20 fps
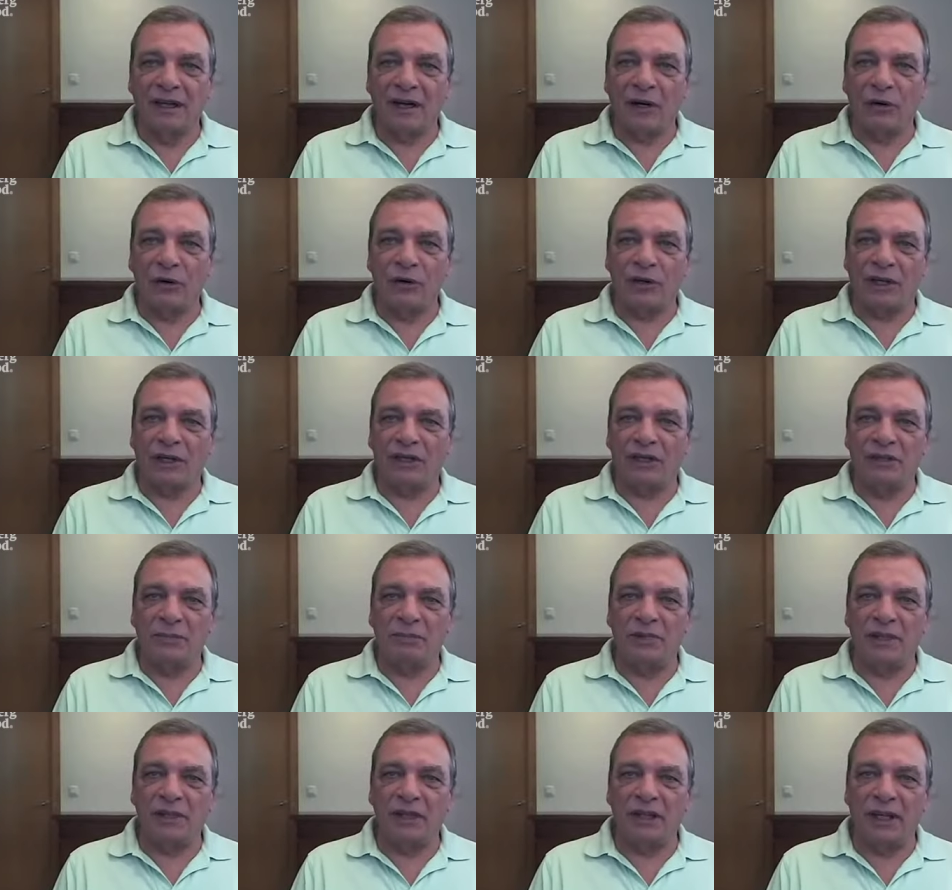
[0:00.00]
How can
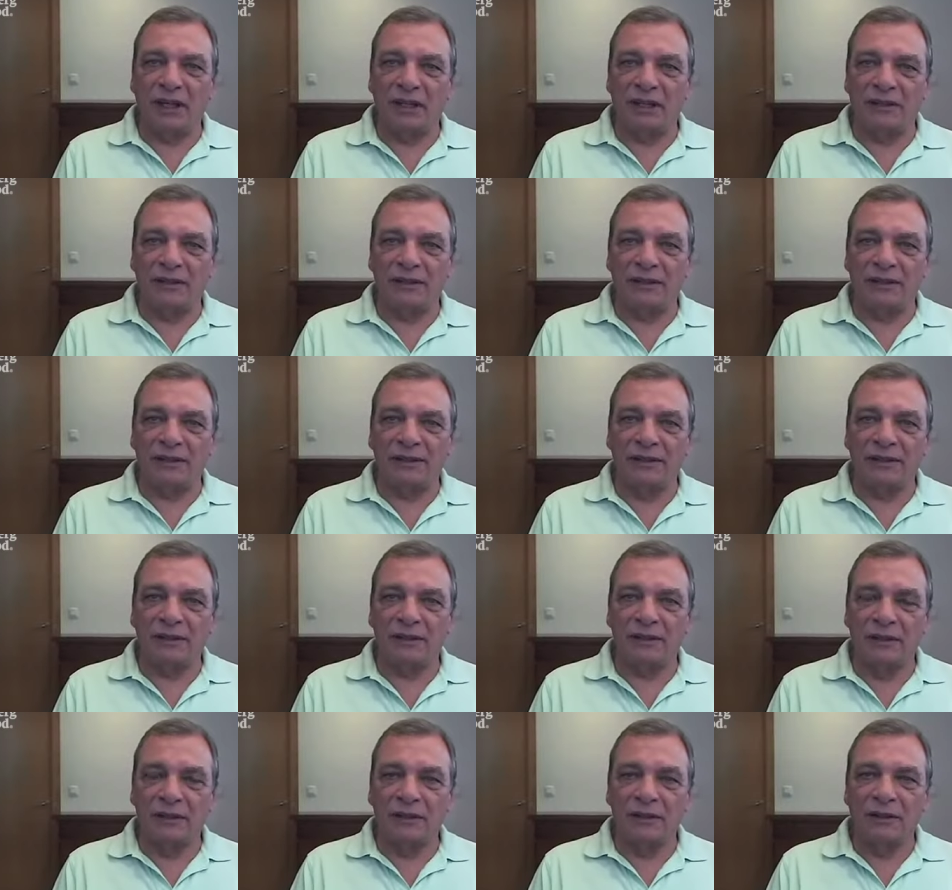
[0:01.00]
he be like
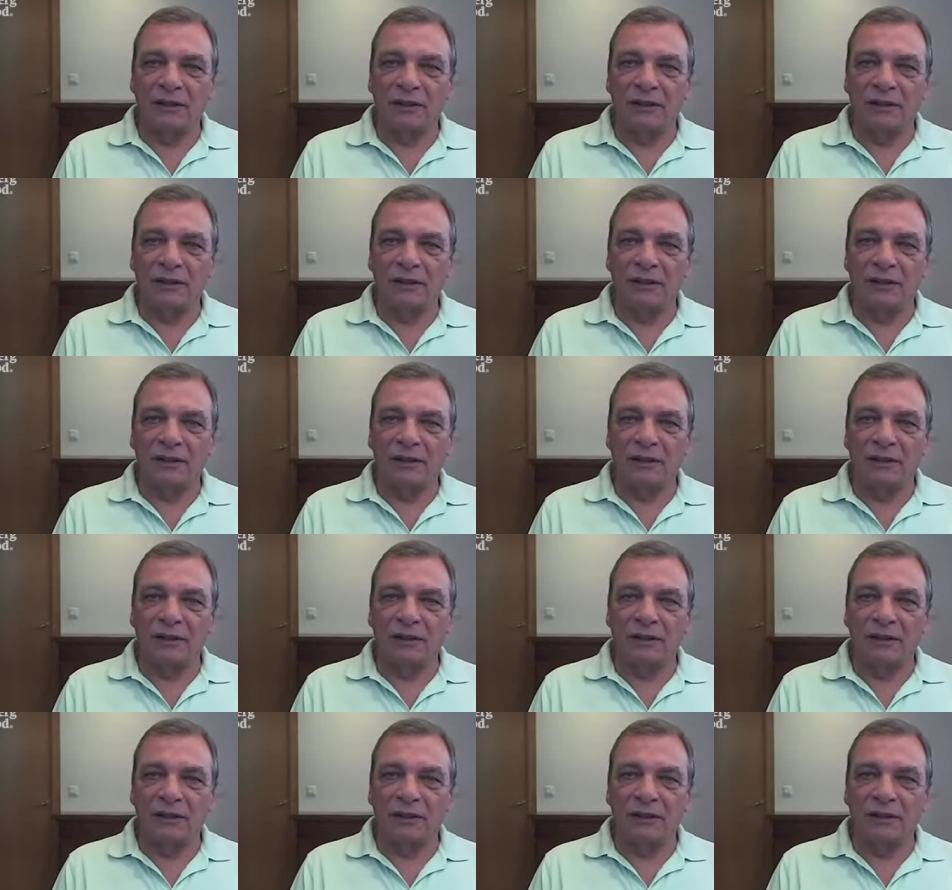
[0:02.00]
this?